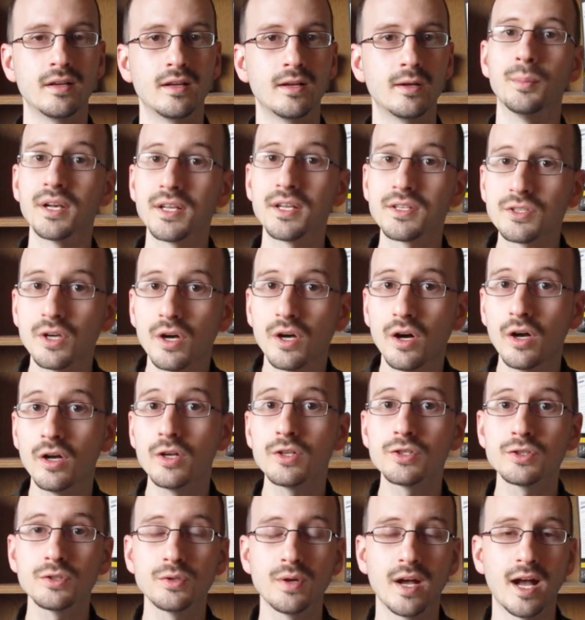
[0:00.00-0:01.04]
but it's
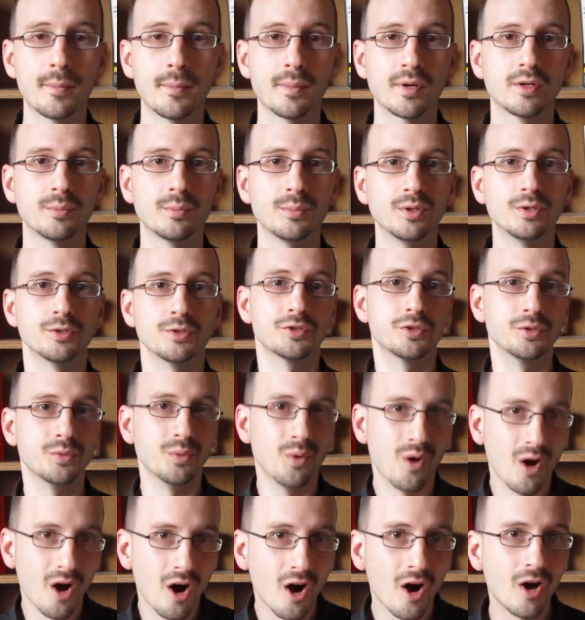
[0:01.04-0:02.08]
also applicable
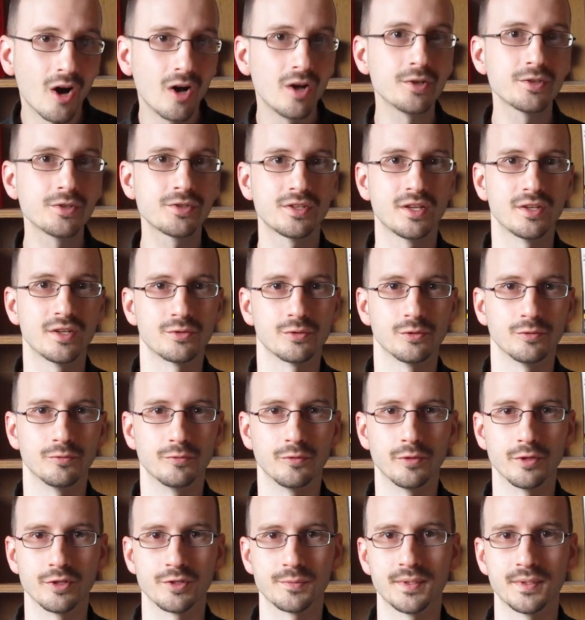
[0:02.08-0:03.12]
to all central
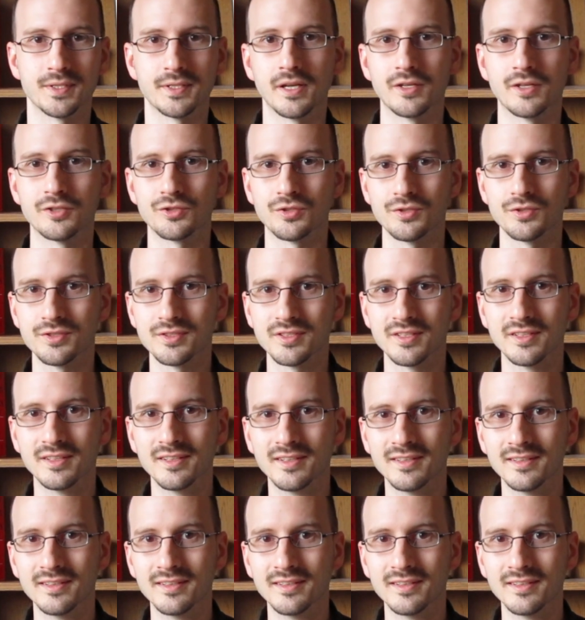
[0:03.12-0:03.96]
force potentials.